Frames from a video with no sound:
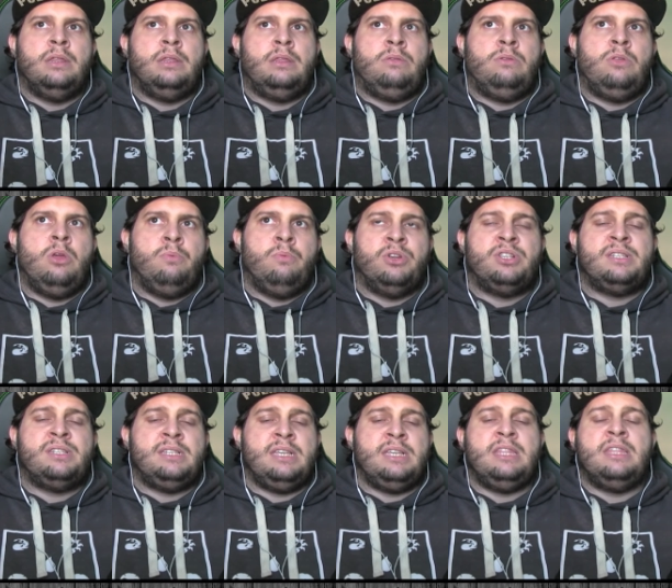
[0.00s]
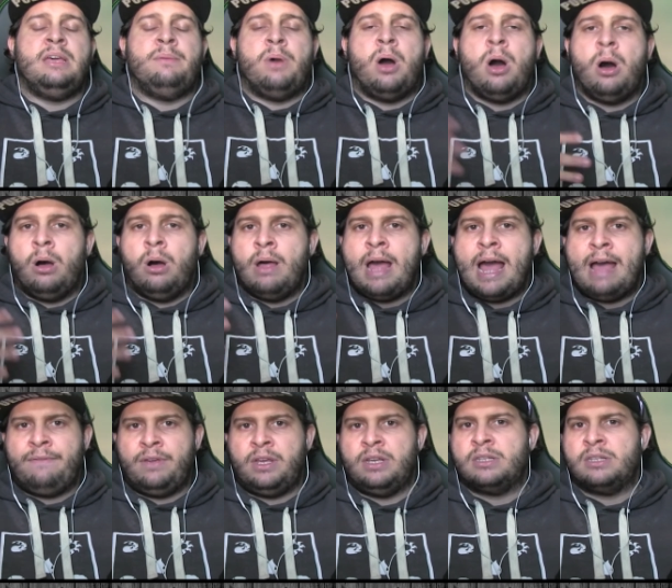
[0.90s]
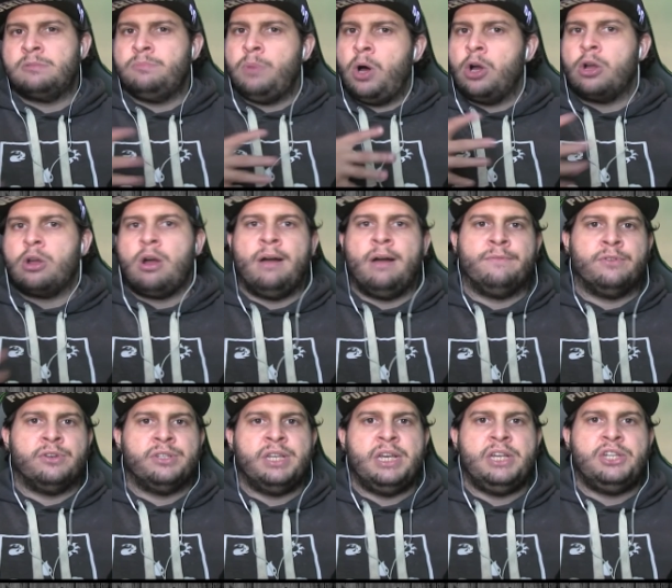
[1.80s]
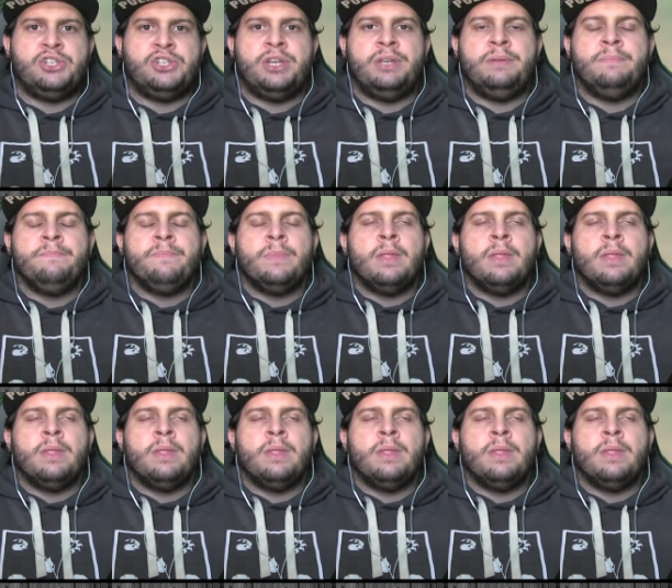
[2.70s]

you would see them all having a small conversation.